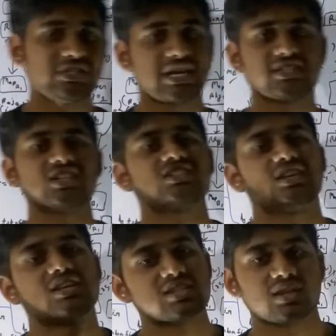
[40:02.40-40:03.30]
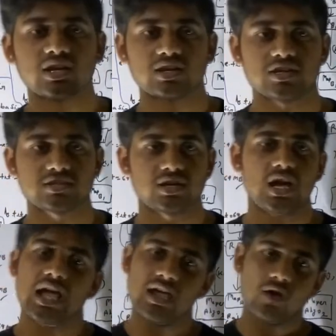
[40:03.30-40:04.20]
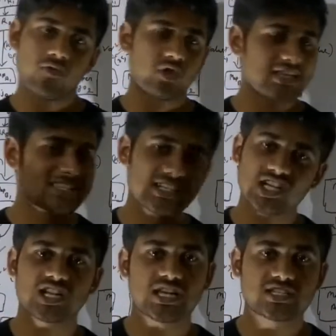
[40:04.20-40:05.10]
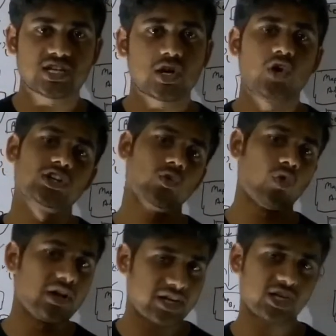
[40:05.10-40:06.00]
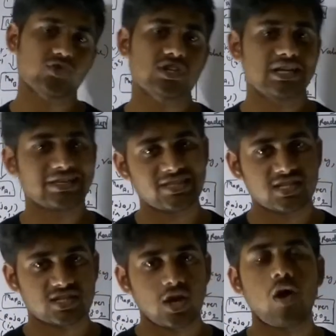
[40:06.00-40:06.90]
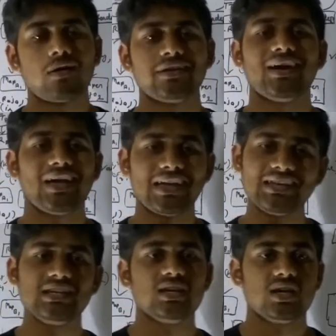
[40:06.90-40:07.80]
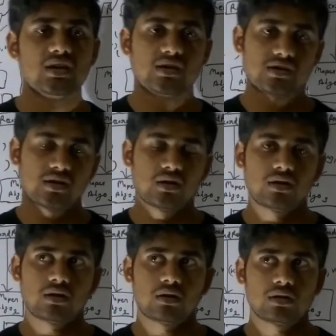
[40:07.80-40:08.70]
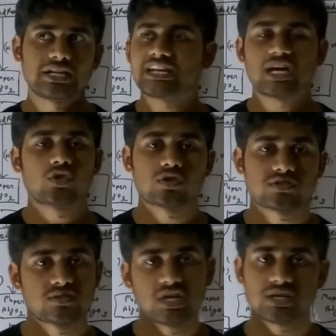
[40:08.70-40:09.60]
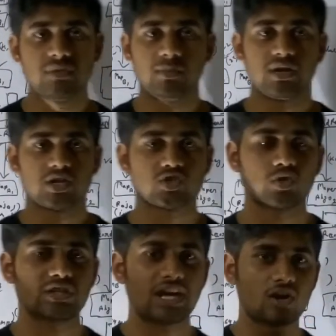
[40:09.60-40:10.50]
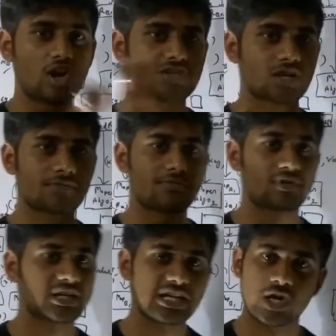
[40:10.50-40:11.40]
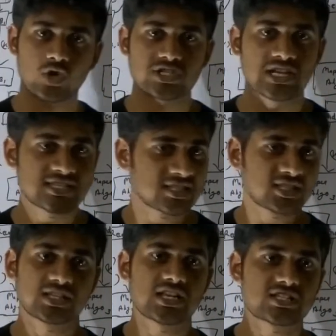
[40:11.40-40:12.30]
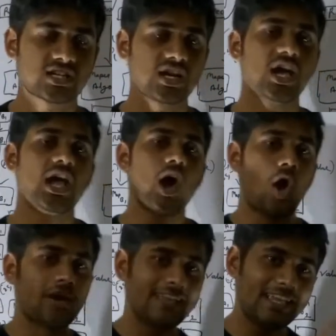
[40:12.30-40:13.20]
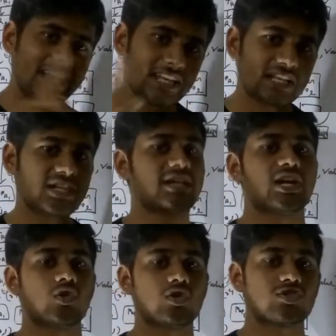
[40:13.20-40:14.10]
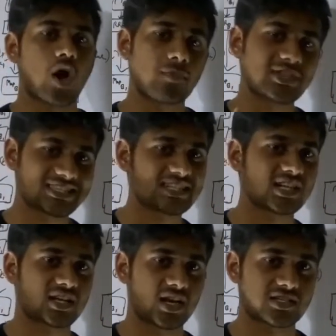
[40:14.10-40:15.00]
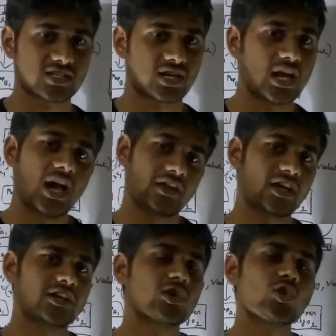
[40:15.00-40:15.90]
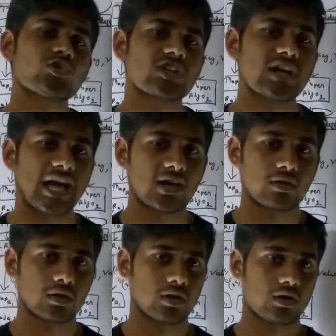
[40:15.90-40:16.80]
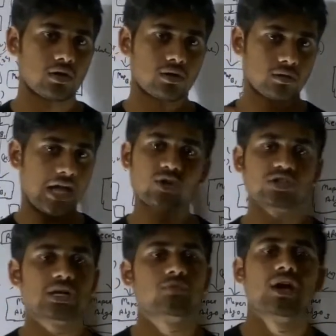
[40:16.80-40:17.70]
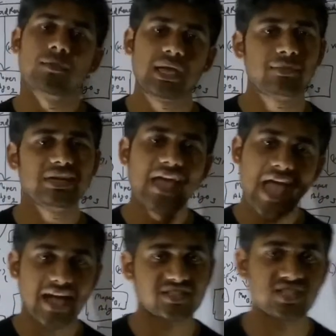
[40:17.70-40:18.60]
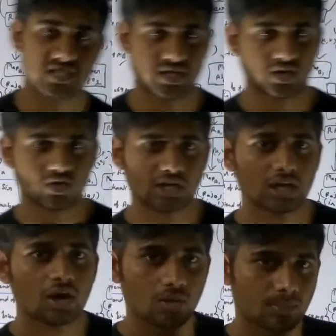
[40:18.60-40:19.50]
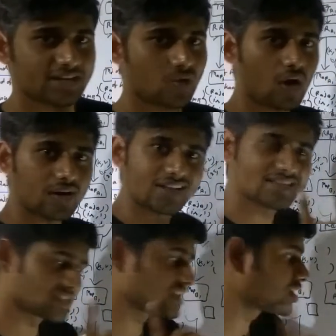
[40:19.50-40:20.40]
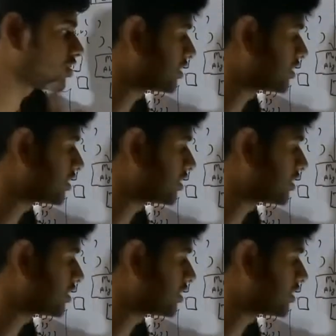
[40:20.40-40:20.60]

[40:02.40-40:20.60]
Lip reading: which exists in a single cluster. For a single cluster, only one reducer exists on any data nodes it may be. So there are lots of data nodes in a single cluster. On any data nodes of the single cluster, the reducer algorithm may be existing, okay, but on single